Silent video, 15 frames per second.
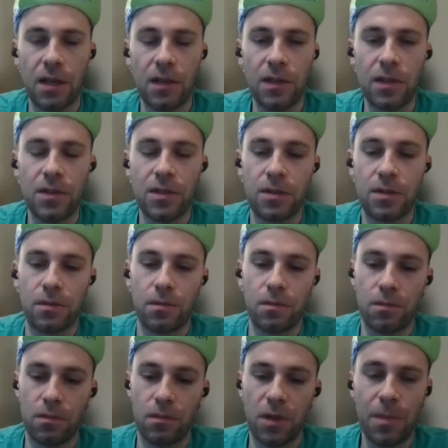It is
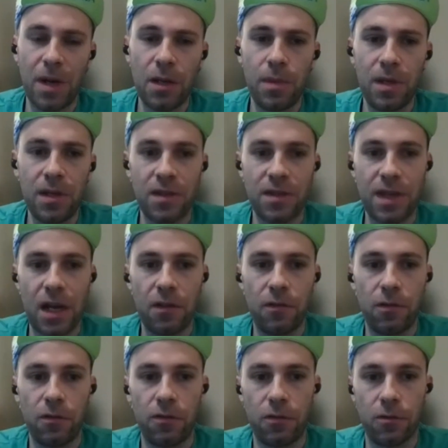it might be
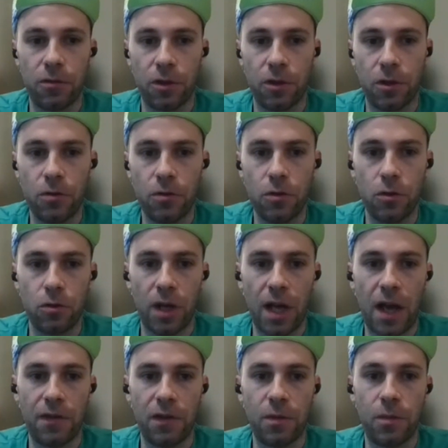insightful for the coach to
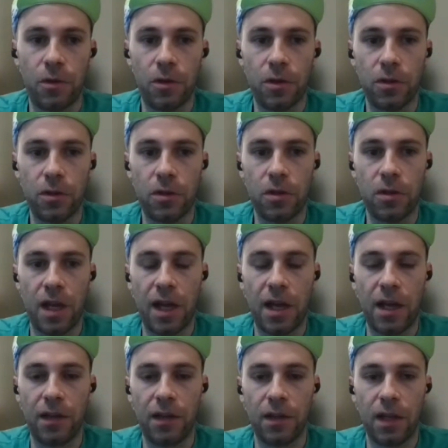have it monitored
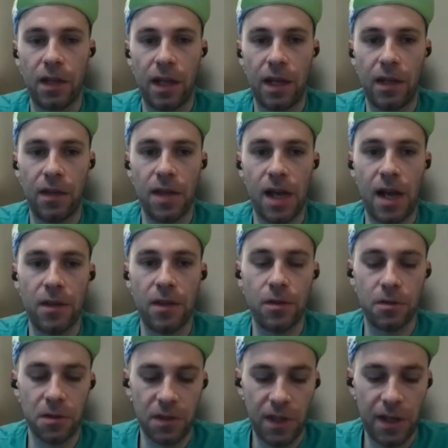and can
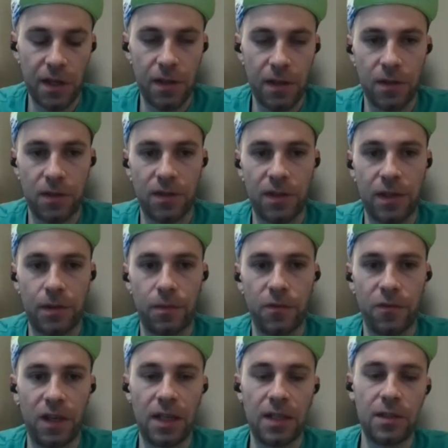understand
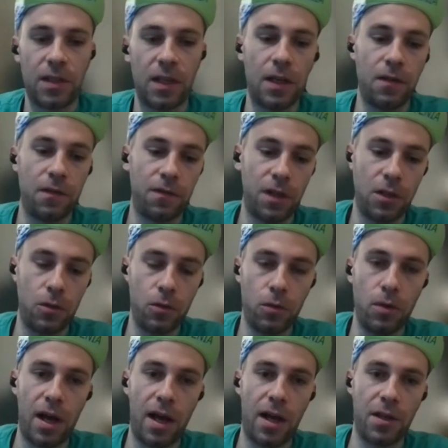some things if they
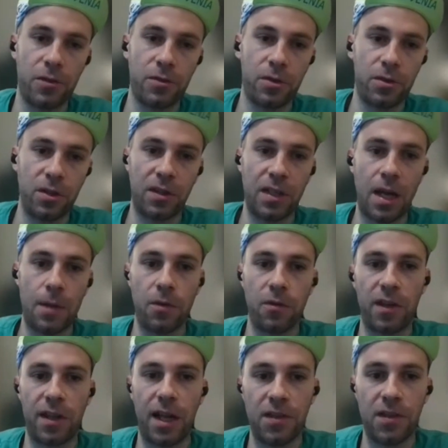do a certain type
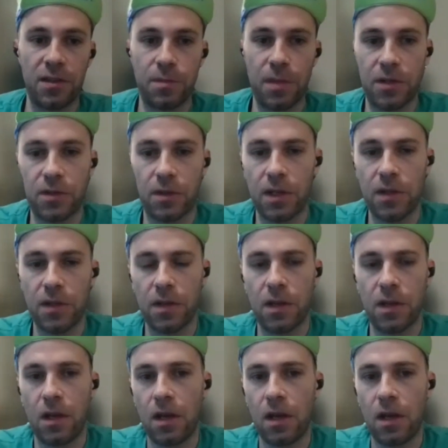of analysis based on it.